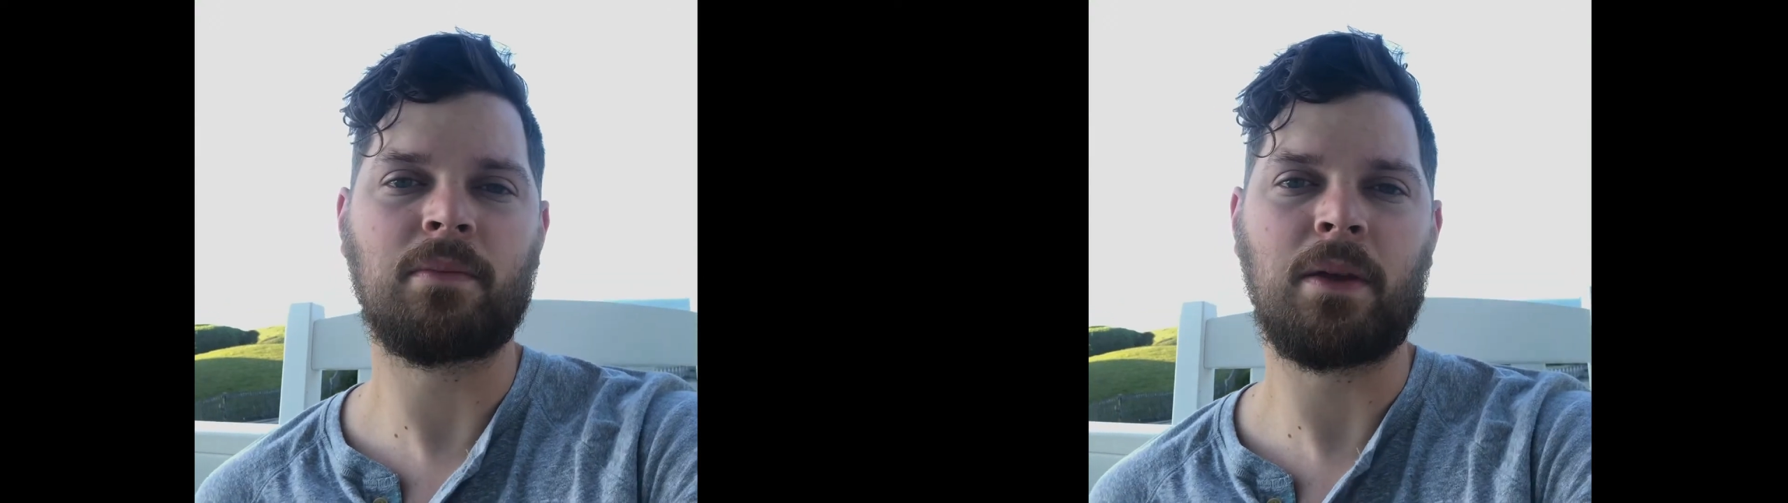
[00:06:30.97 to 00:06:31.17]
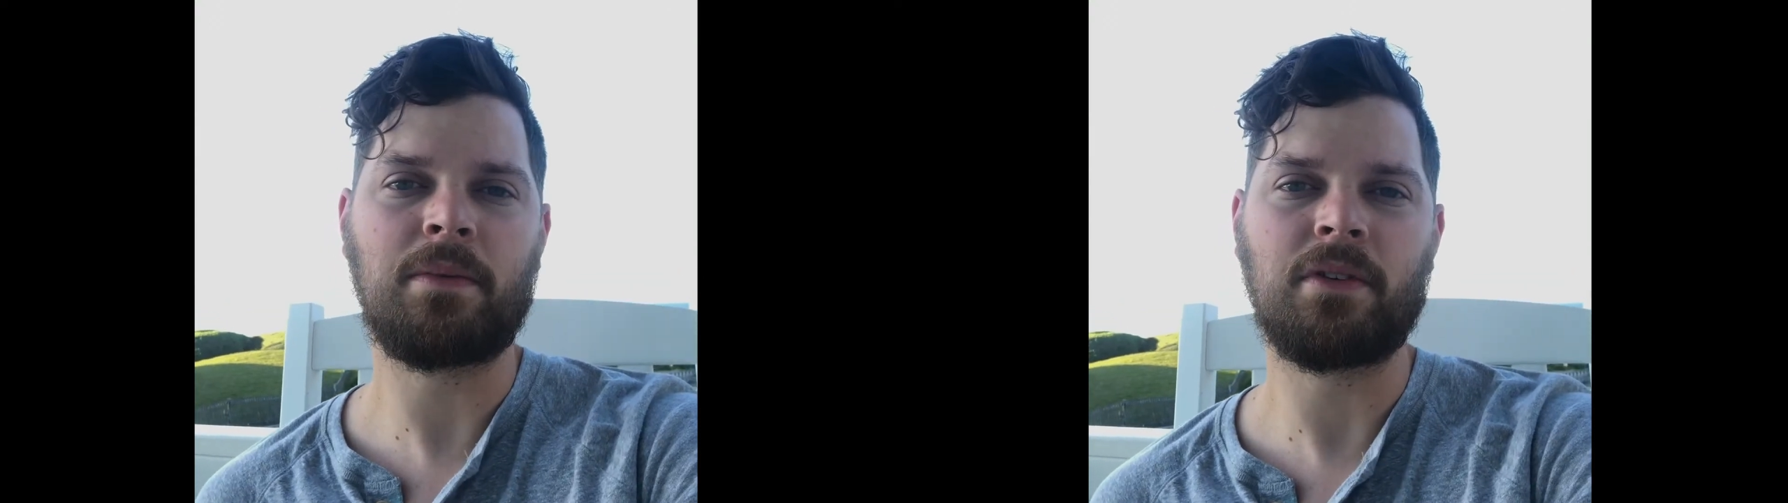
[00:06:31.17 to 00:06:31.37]

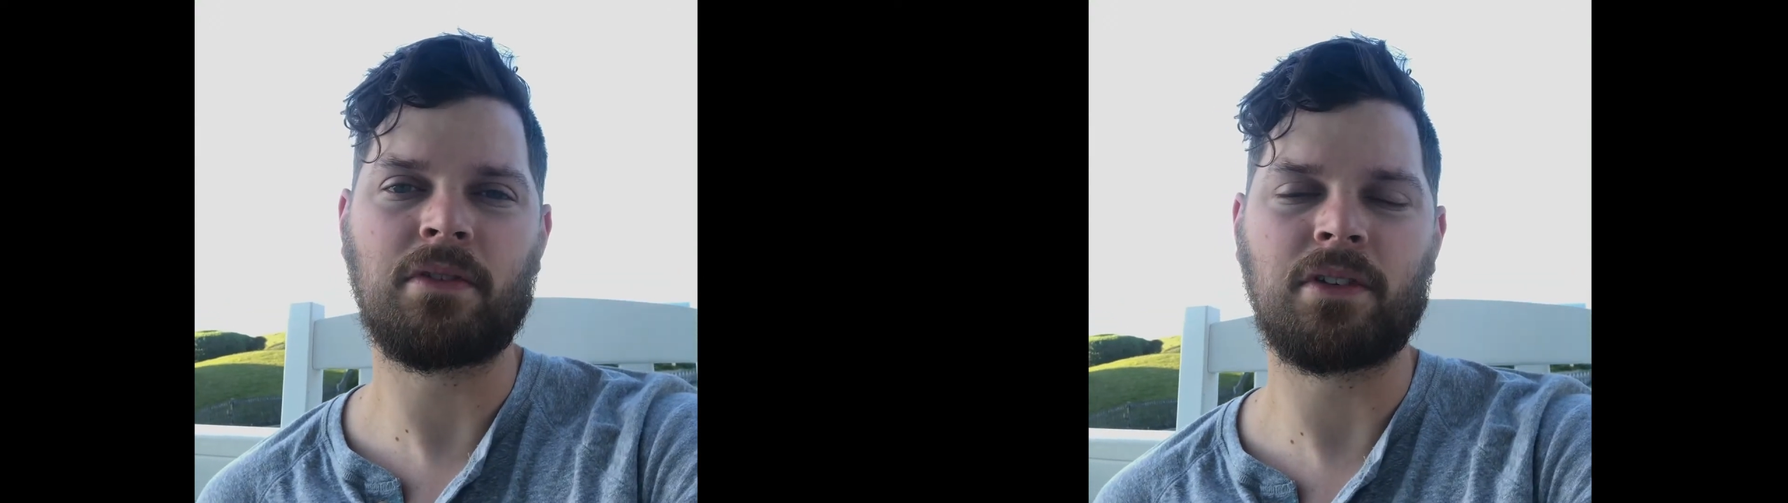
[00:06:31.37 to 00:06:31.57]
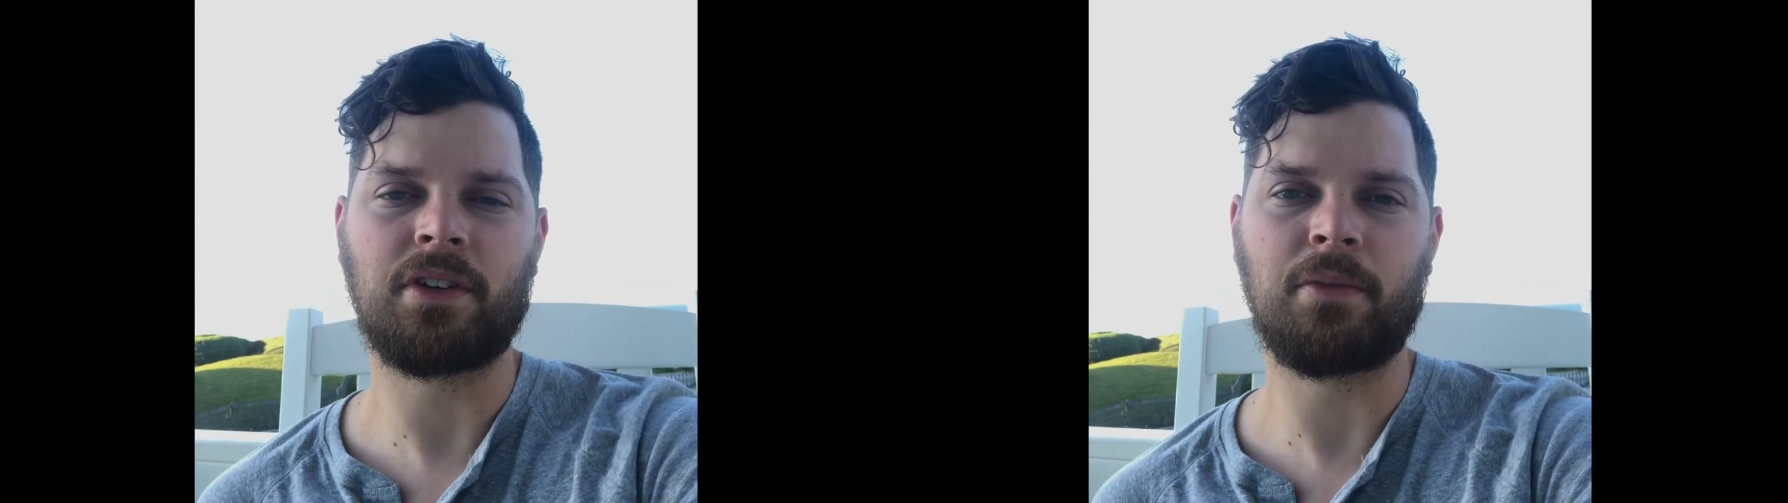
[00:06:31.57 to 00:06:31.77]
and maybe
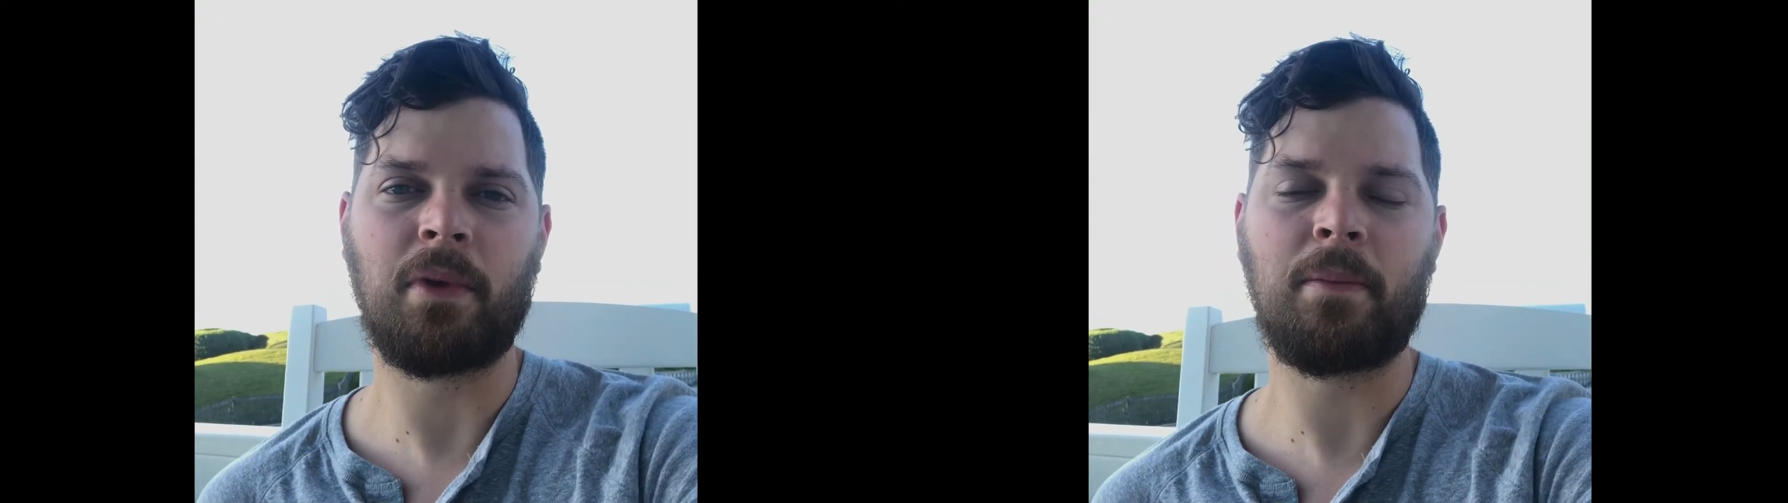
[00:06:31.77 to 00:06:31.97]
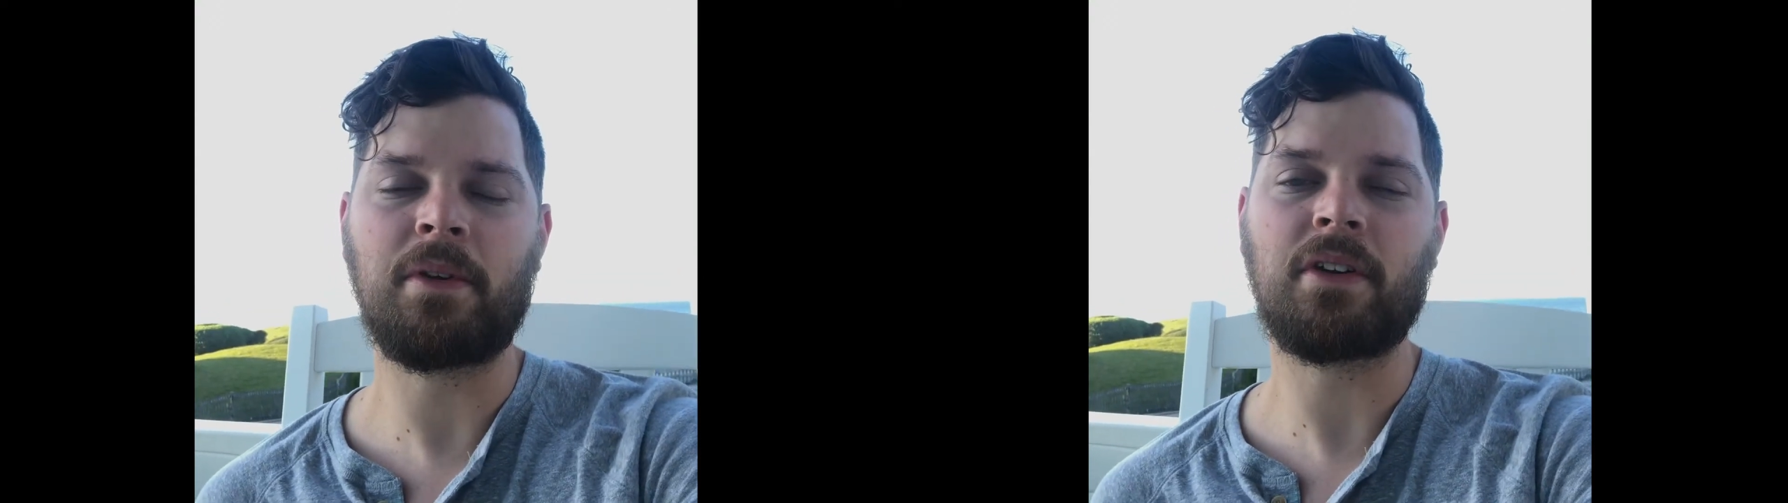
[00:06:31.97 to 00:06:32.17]

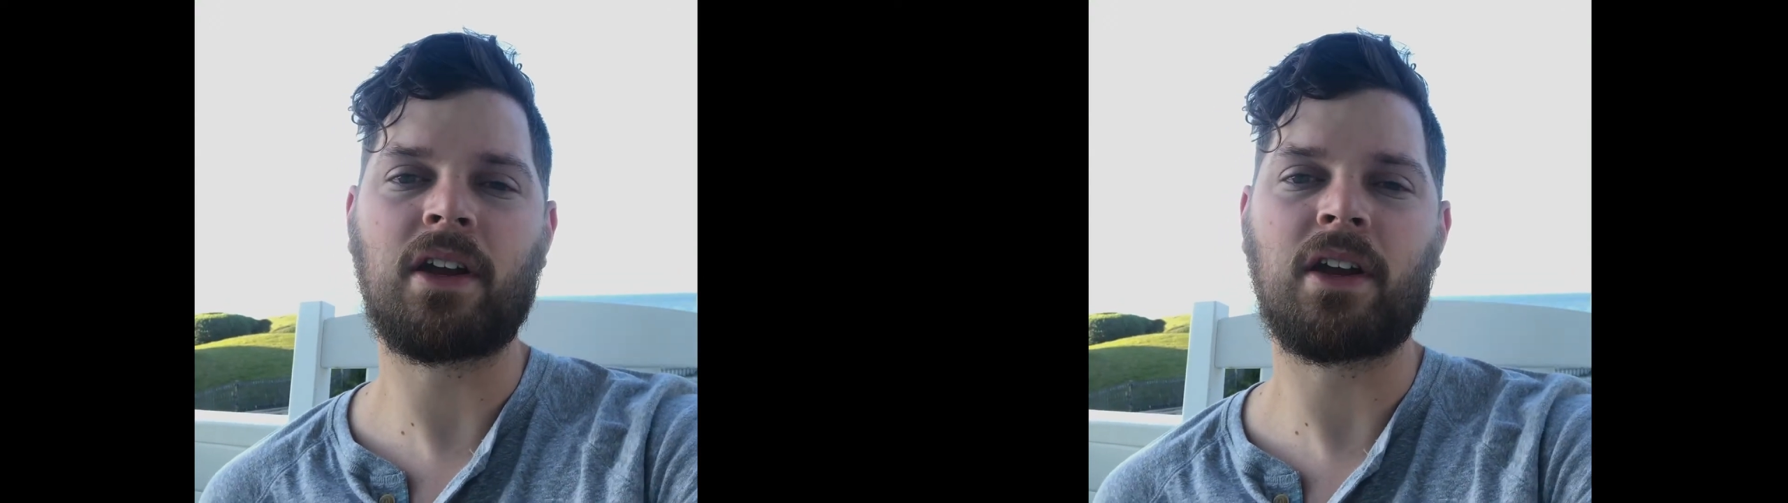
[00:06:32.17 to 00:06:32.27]
you're